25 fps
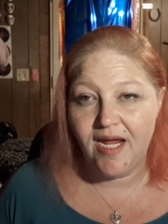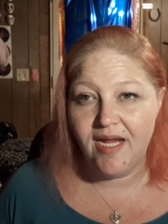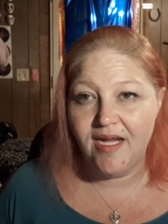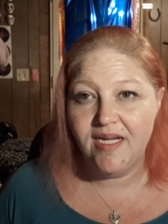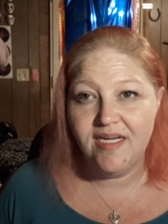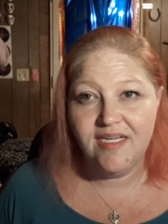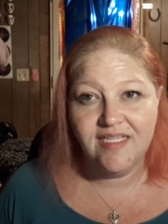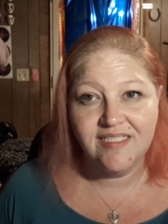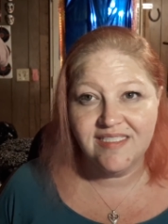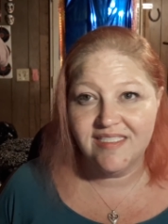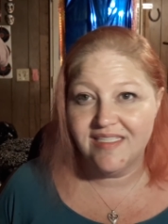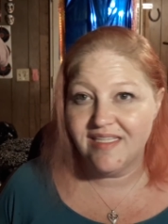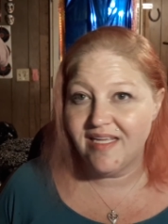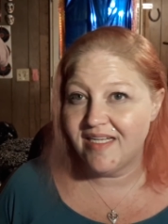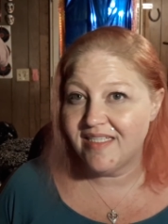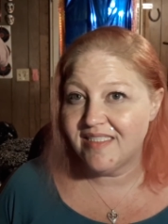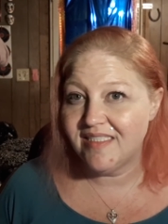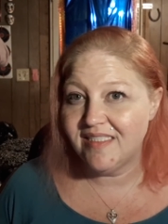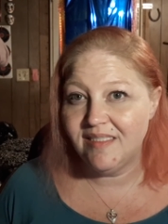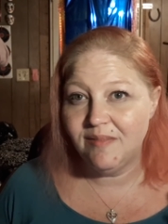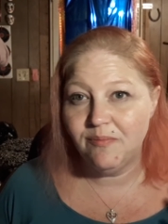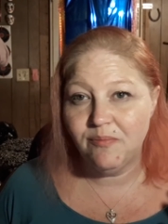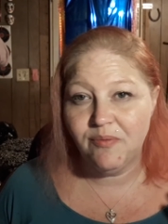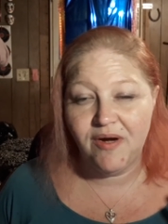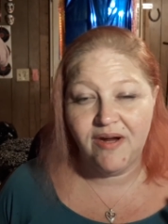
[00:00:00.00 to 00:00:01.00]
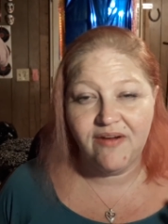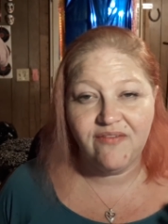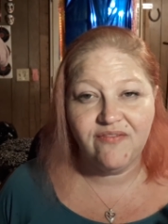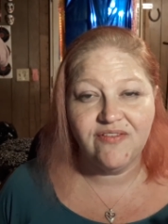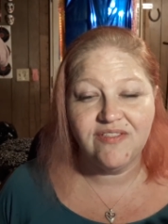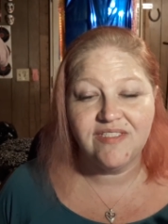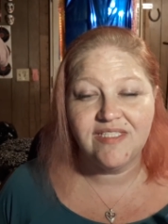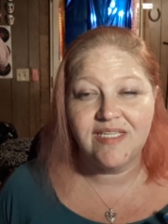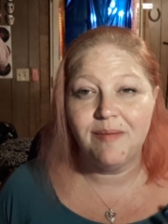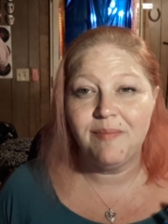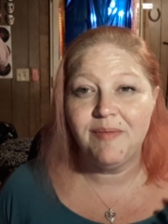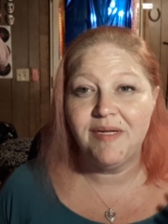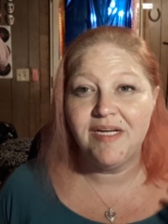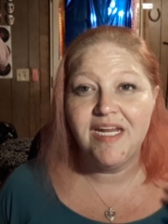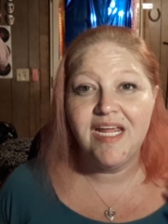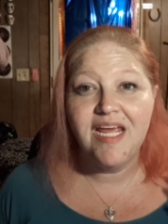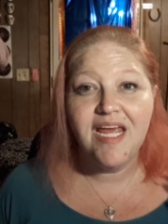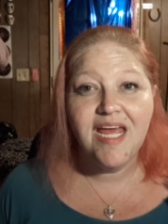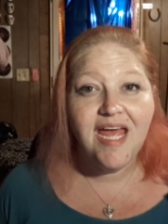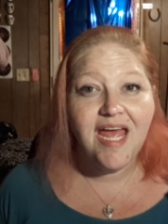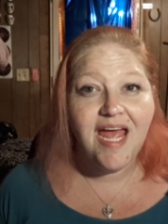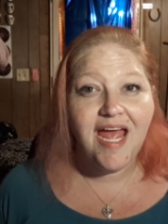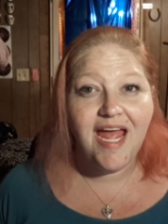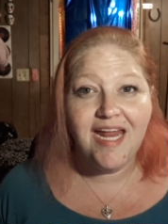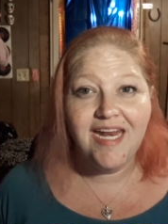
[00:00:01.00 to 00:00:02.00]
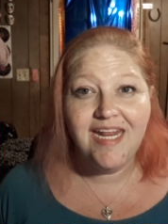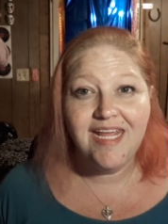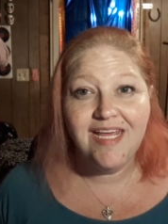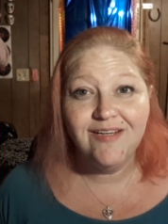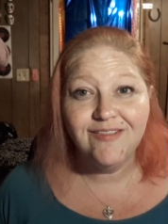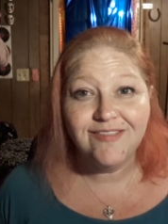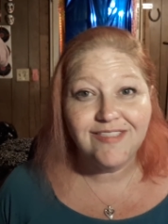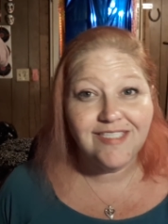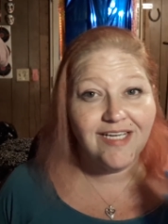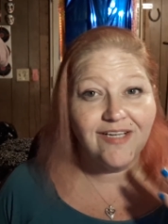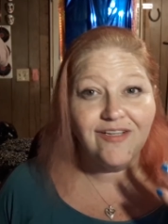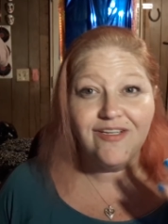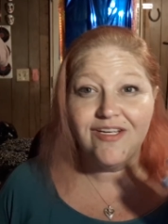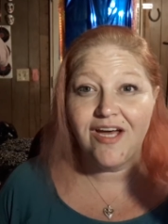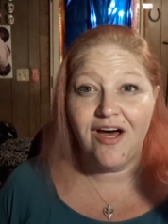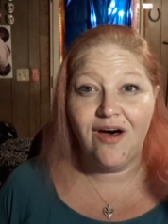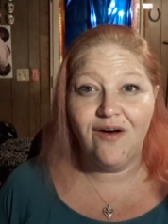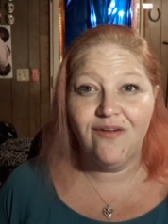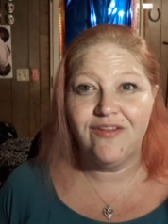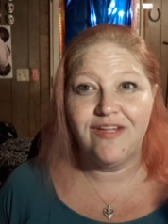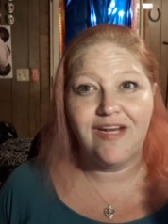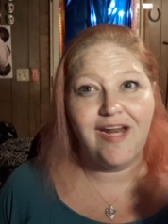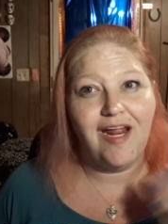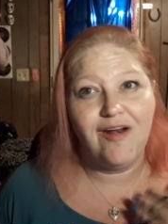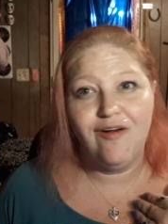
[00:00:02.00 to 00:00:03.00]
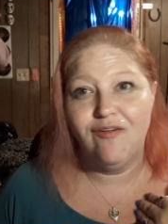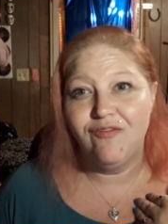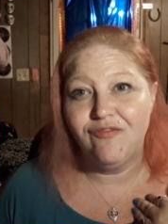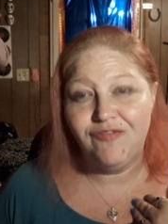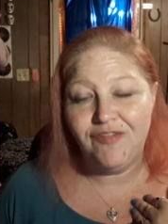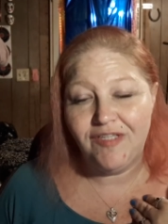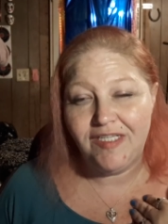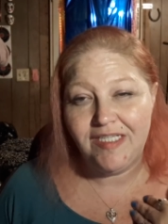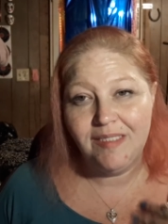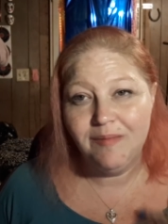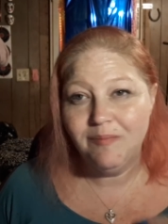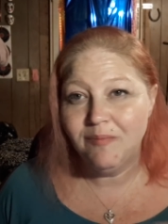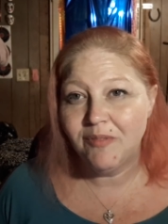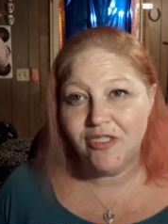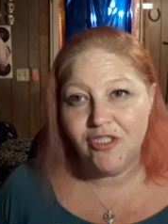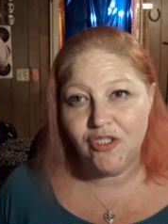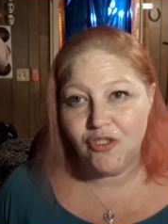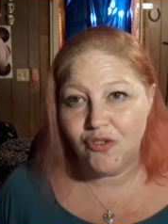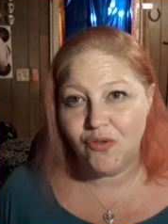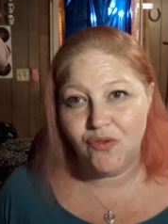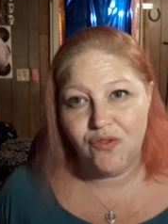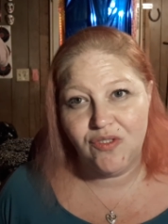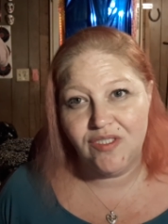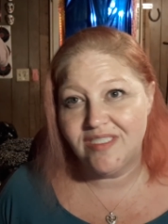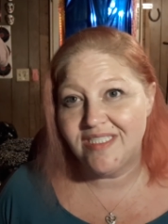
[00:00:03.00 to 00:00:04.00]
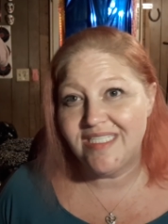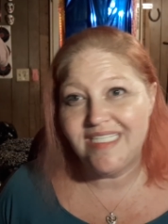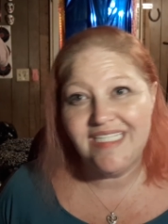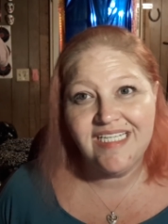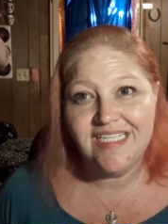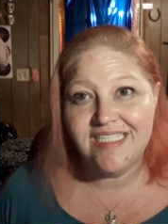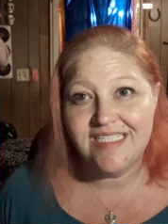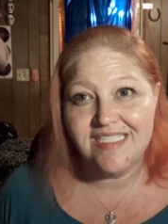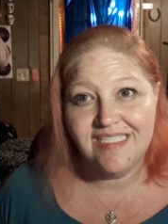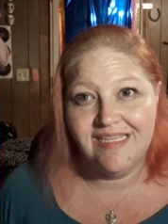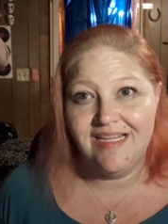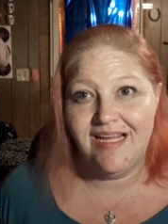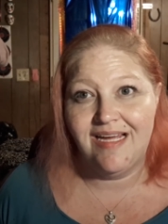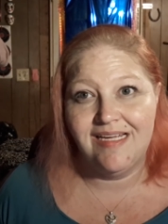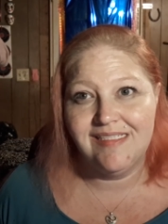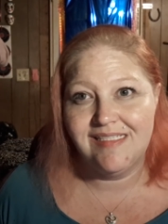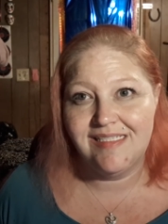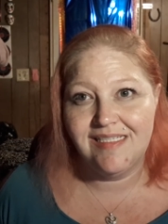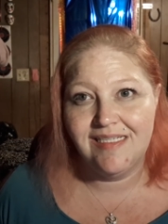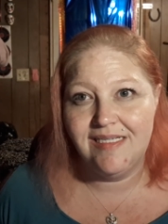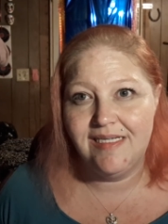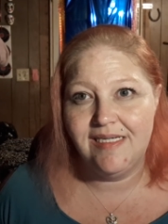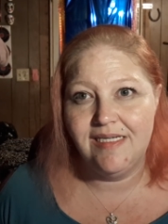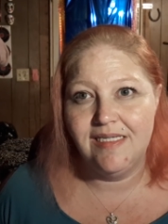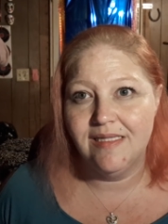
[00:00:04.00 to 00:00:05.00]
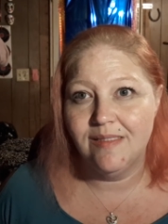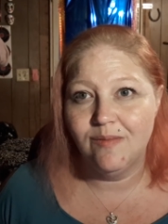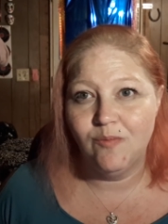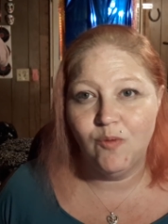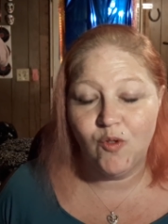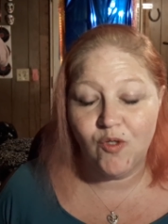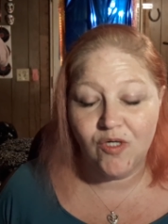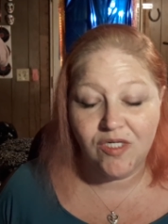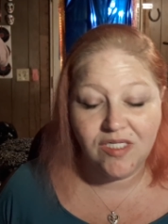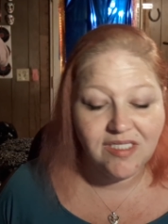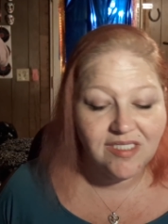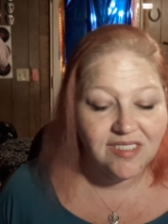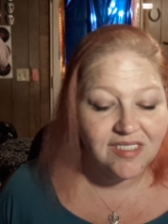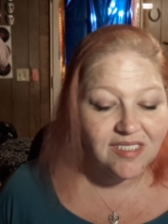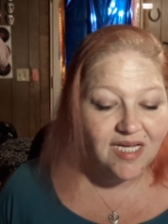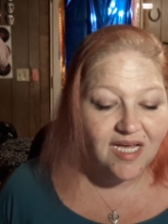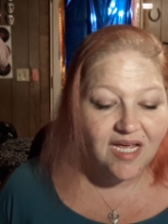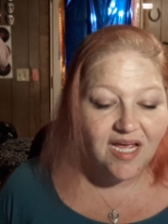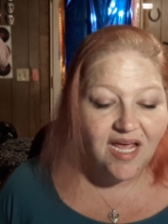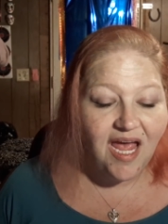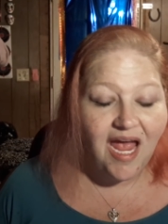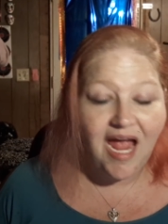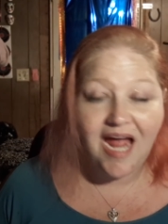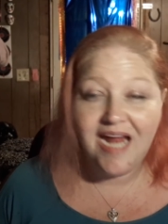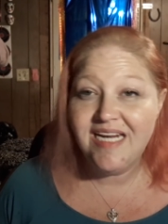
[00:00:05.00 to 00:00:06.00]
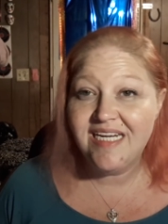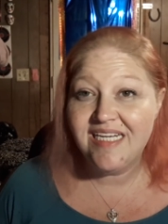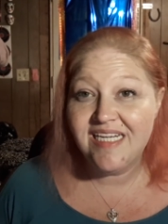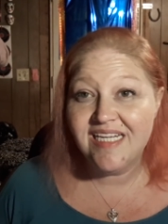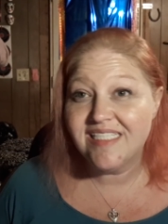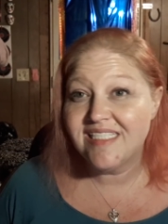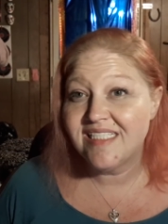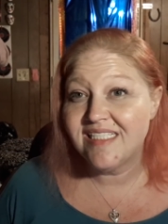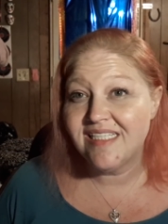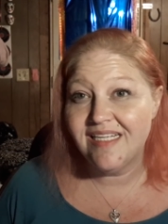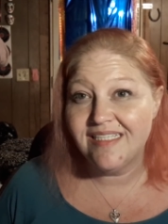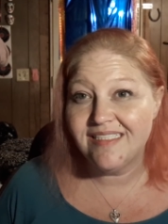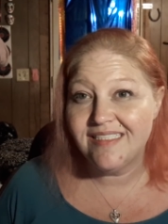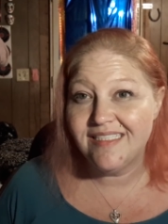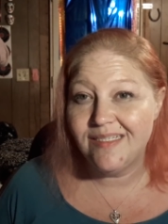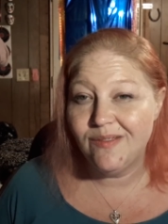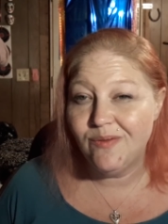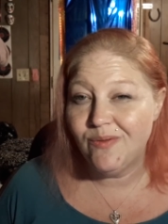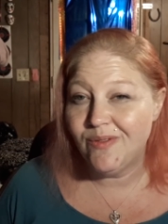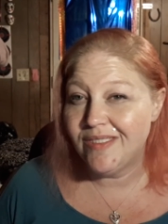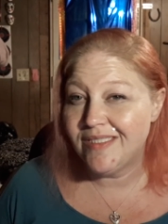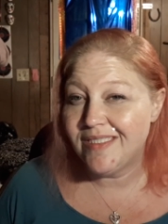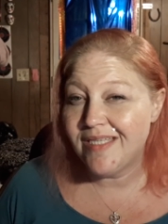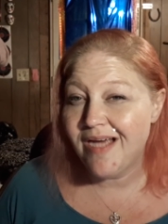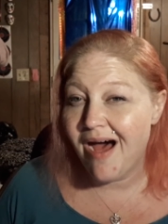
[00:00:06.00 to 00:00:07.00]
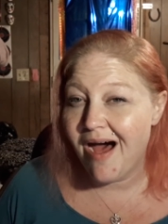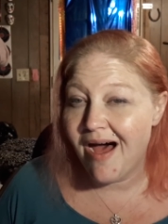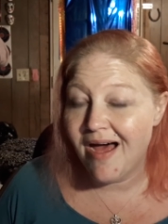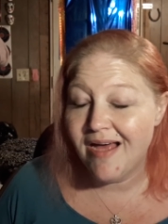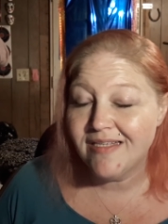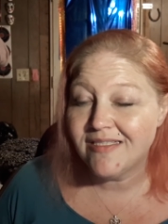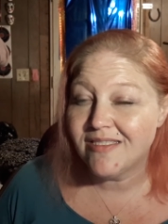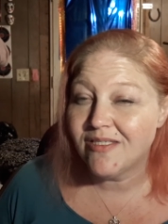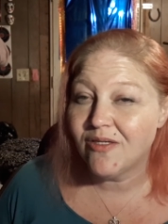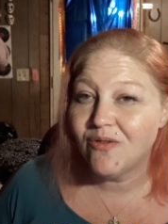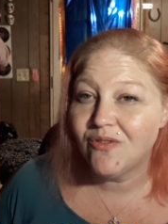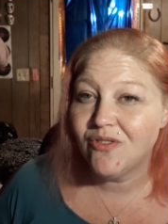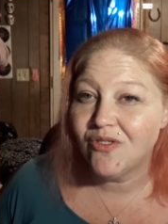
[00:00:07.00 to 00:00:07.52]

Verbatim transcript: He doesn't like to eat breakfast. I mean, and he'll tell y'all that I don't feed him, but the truth is he doesn't like to eat in the mornings and he doesn't like to eat when he's hot. So